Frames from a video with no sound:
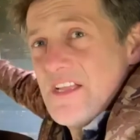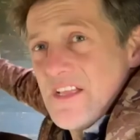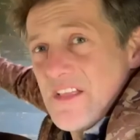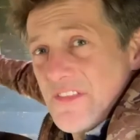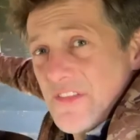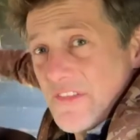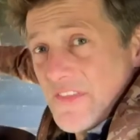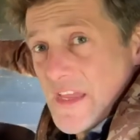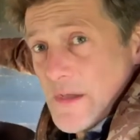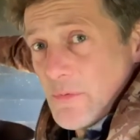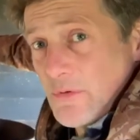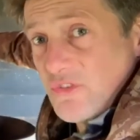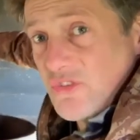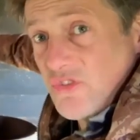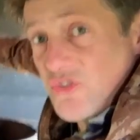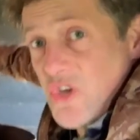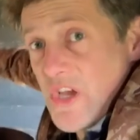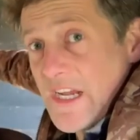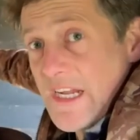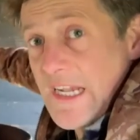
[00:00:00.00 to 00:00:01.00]
that they were
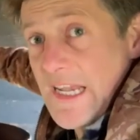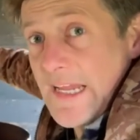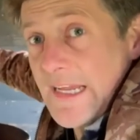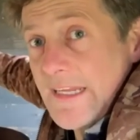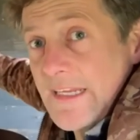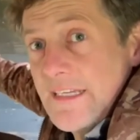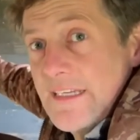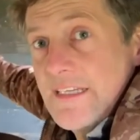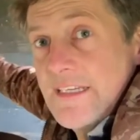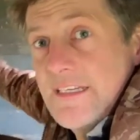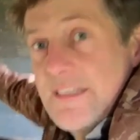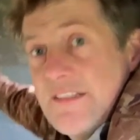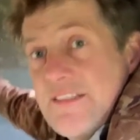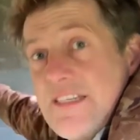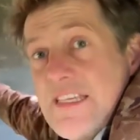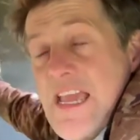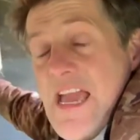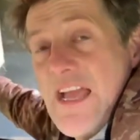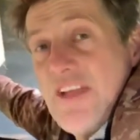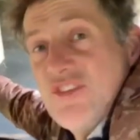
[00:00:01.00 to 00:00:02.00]
struggling to
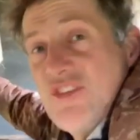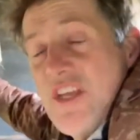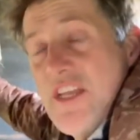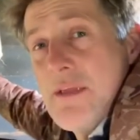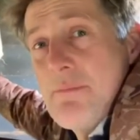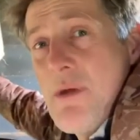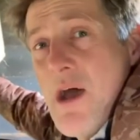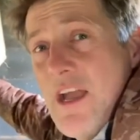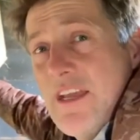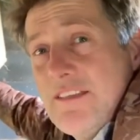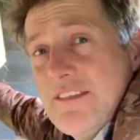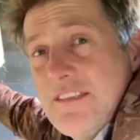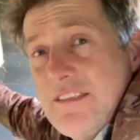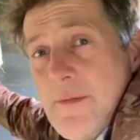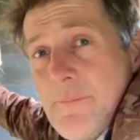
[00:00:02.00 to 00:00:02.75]
catch any mice.